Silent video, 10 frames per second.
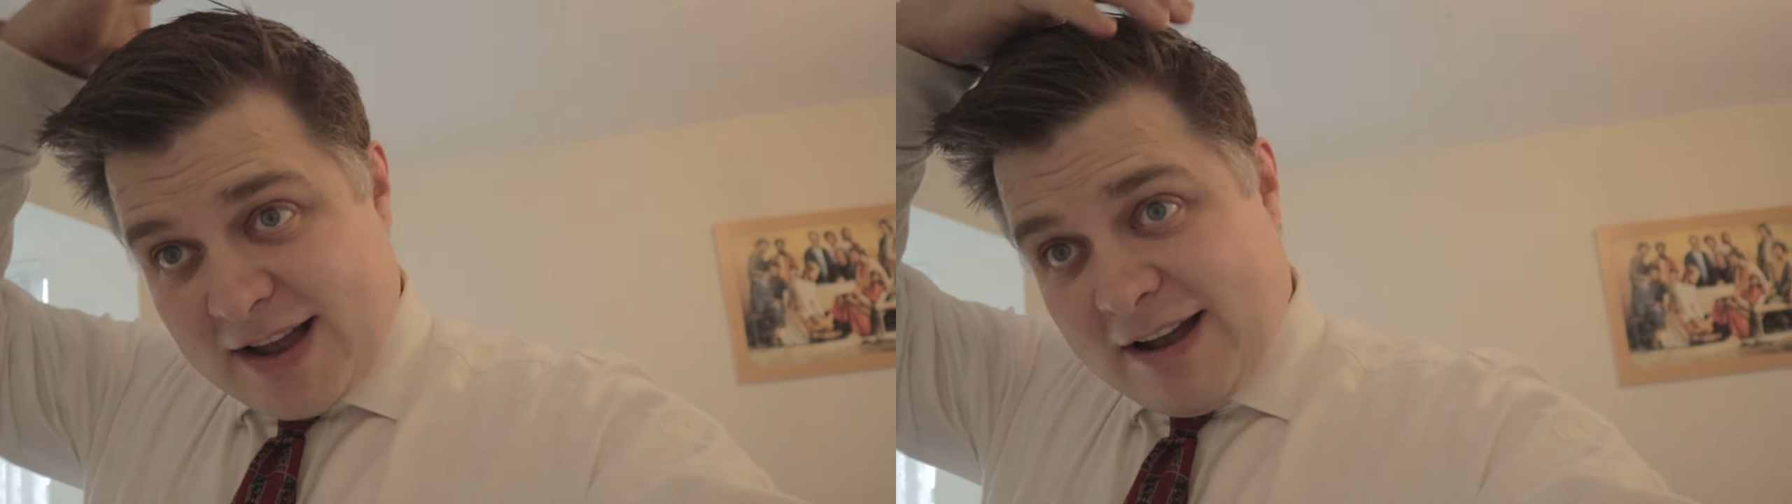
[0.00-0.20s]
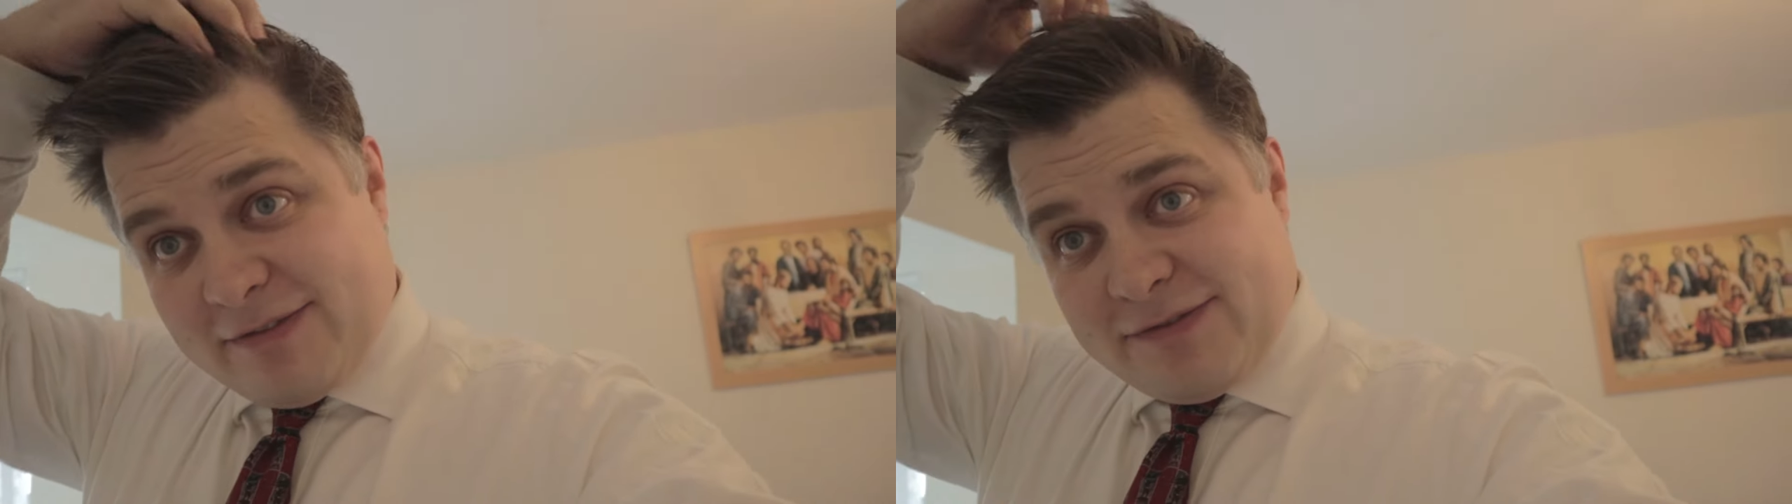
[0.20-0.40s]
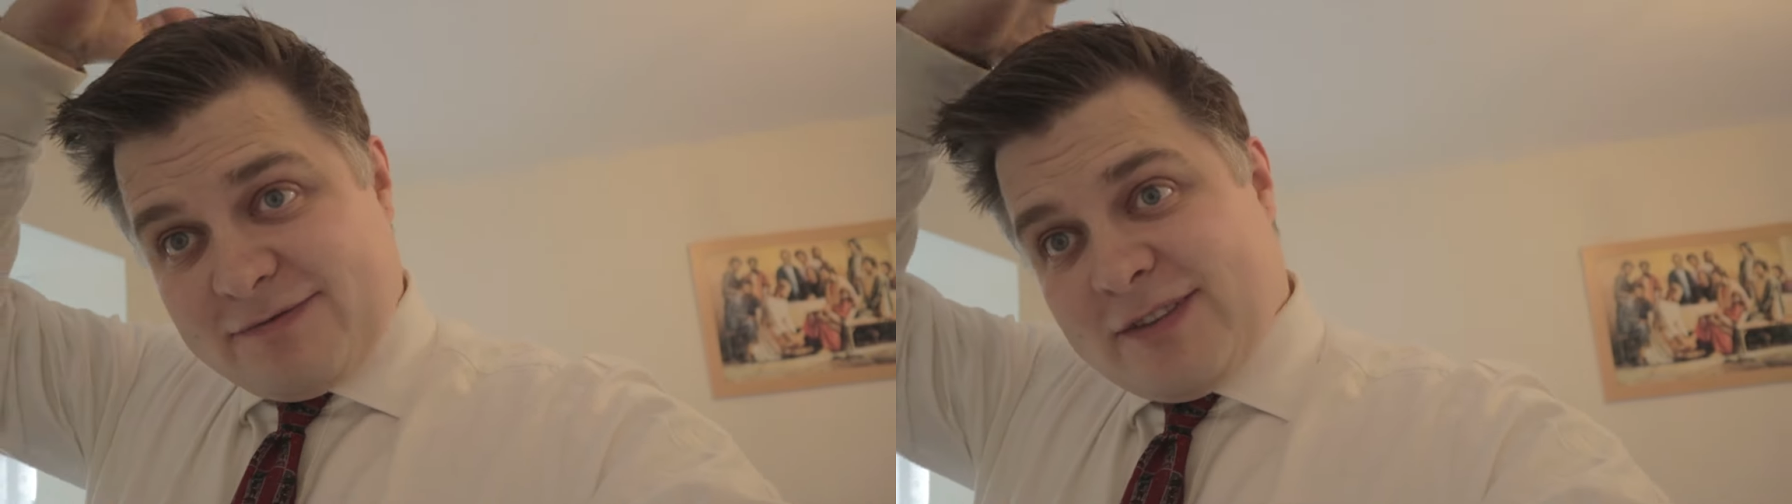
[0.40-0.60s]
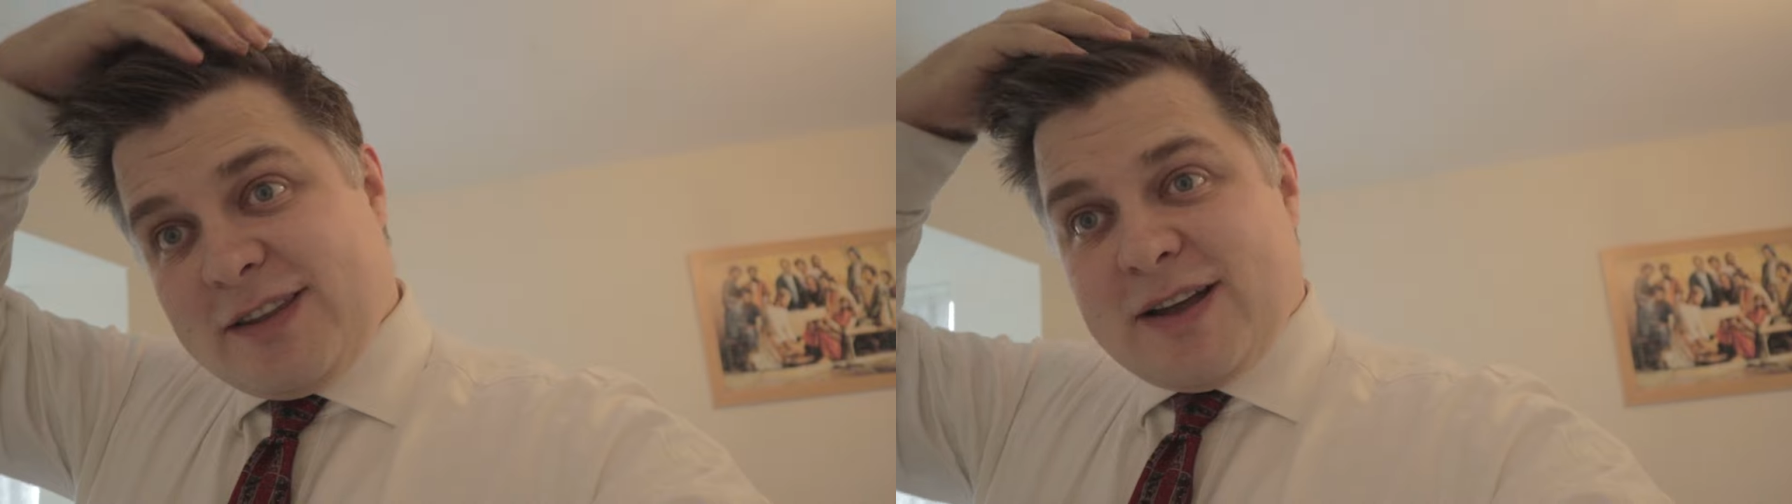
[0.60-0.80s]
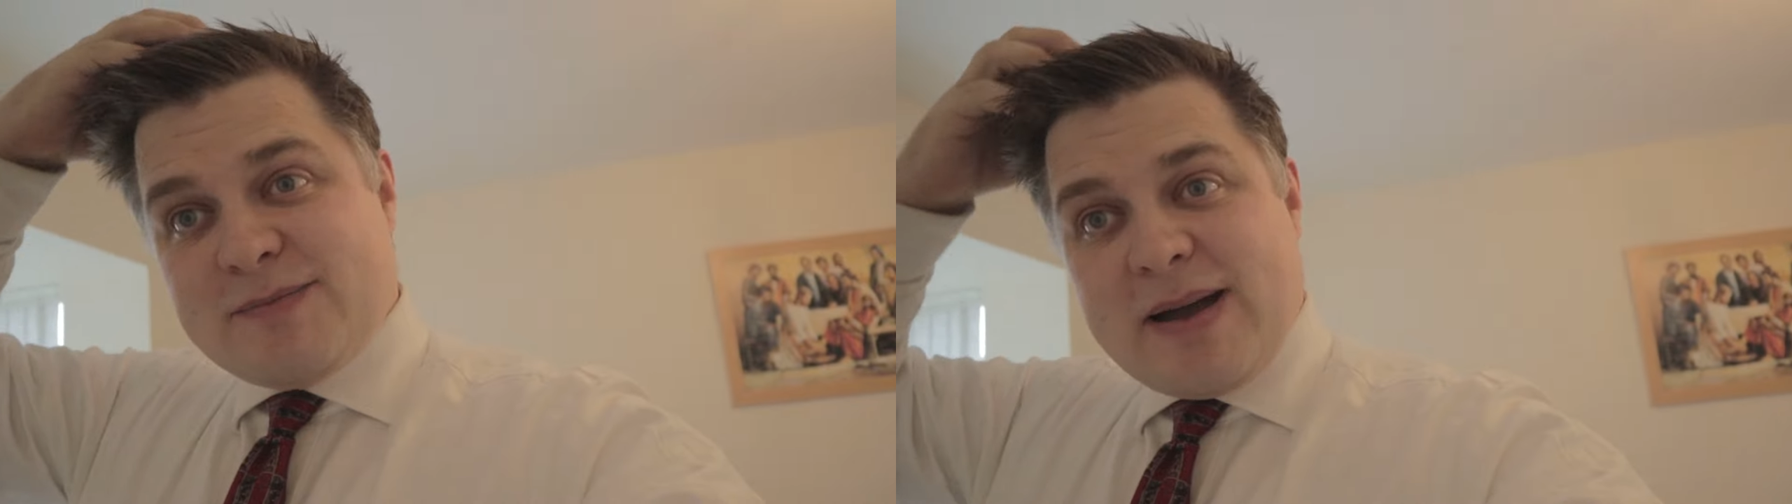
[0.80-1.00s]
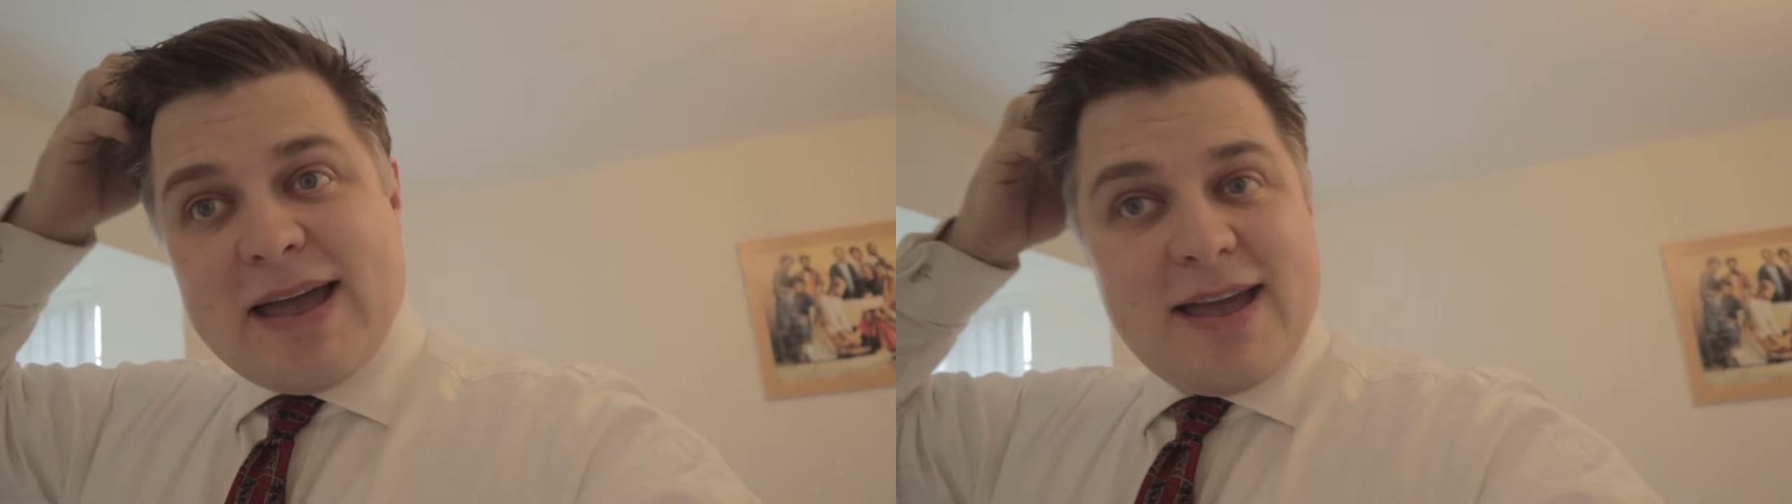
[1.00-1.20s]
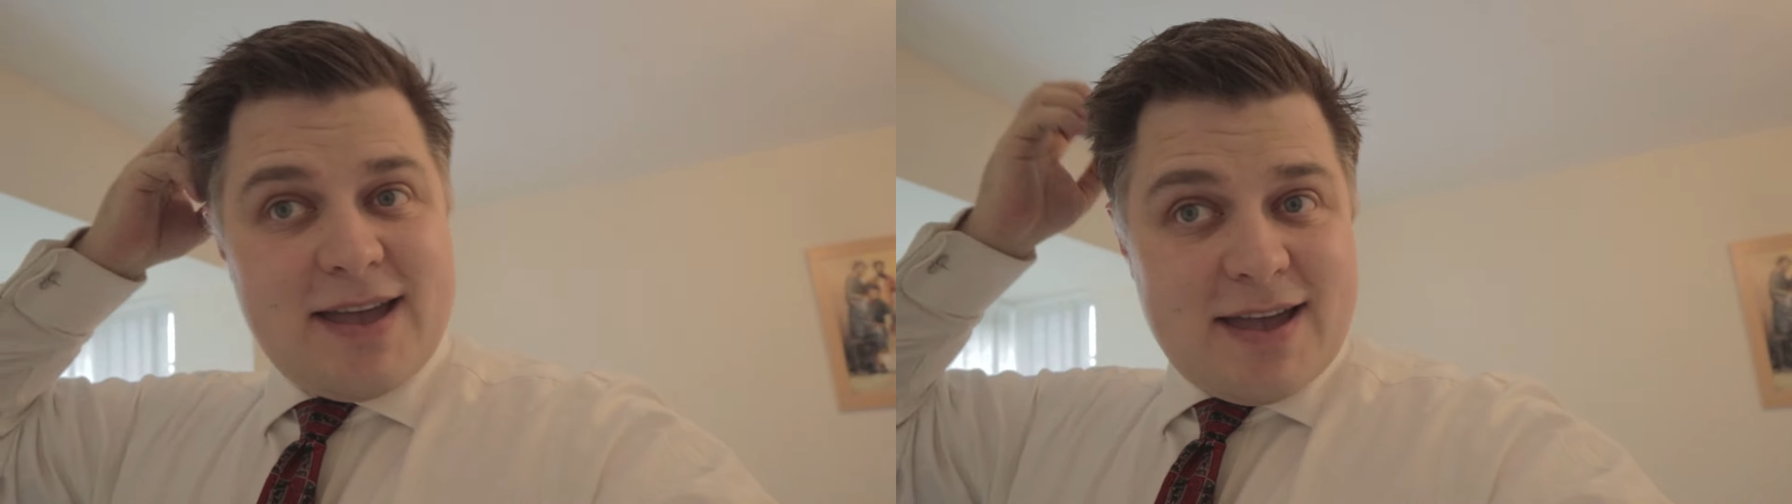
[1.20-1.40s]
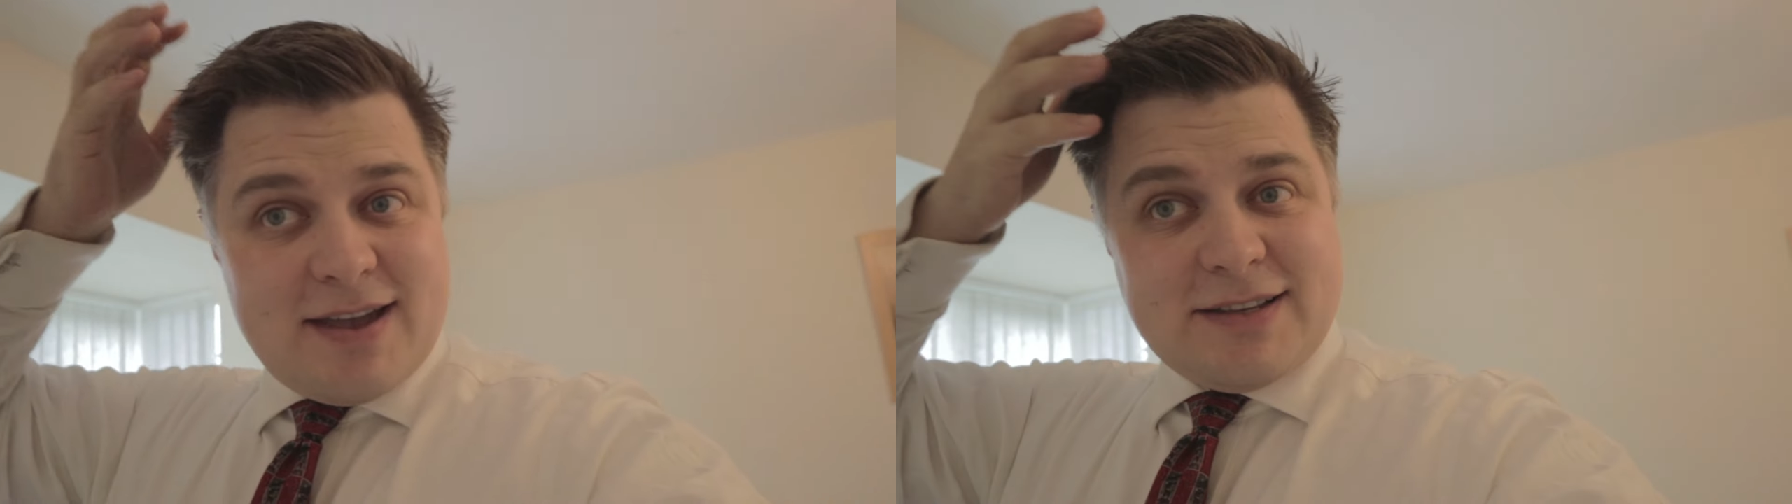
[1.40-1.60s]
I've done my
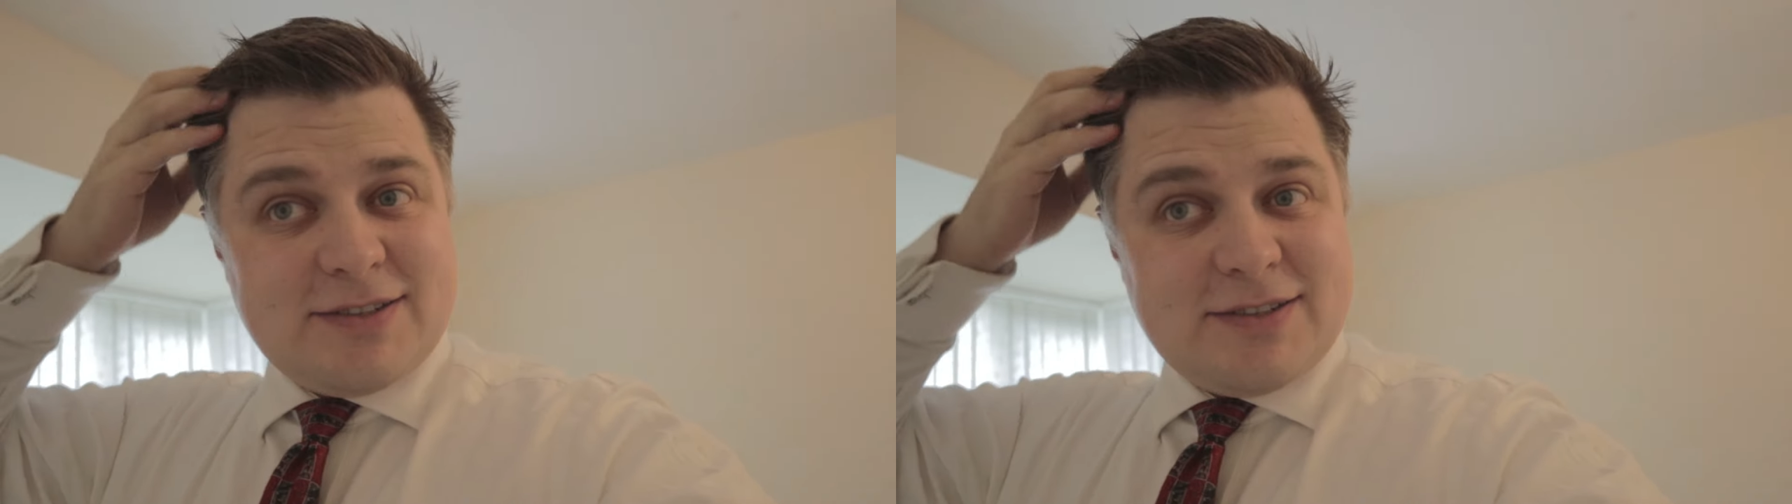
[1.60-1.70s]
hair.